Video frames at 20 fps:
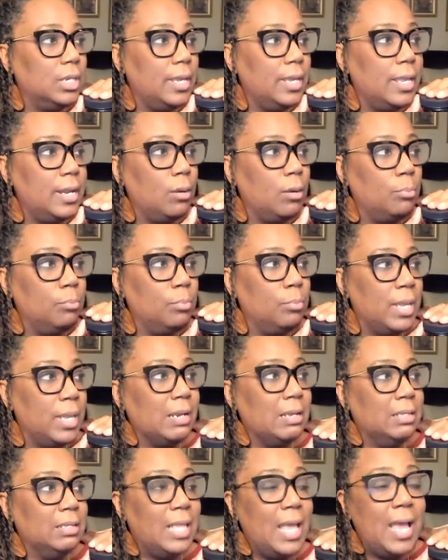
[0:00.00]
in a
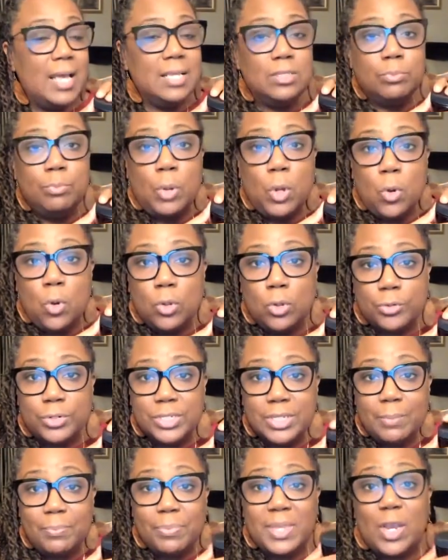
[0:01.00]
glass bowl or
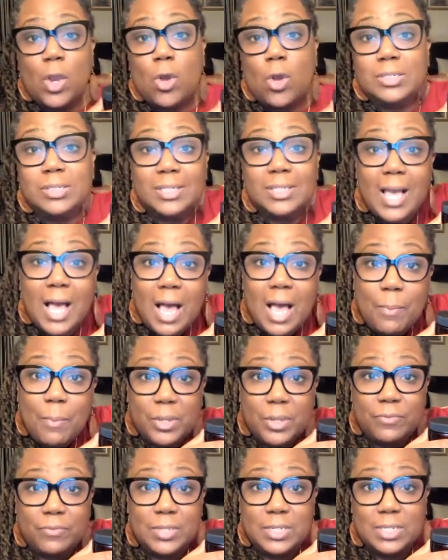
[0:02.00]
something on top
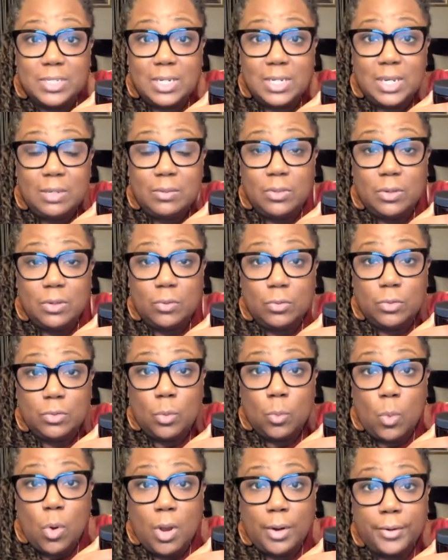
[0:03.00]
of the steam, the
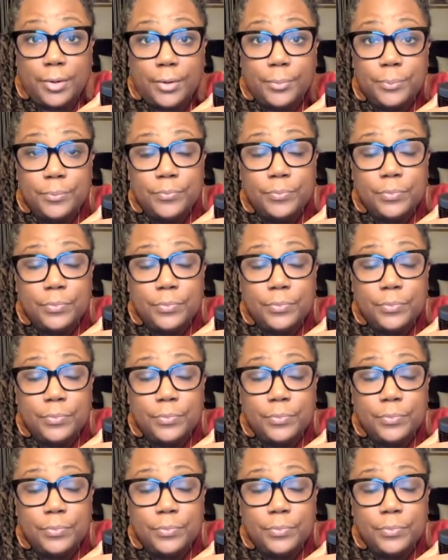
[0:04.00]
water.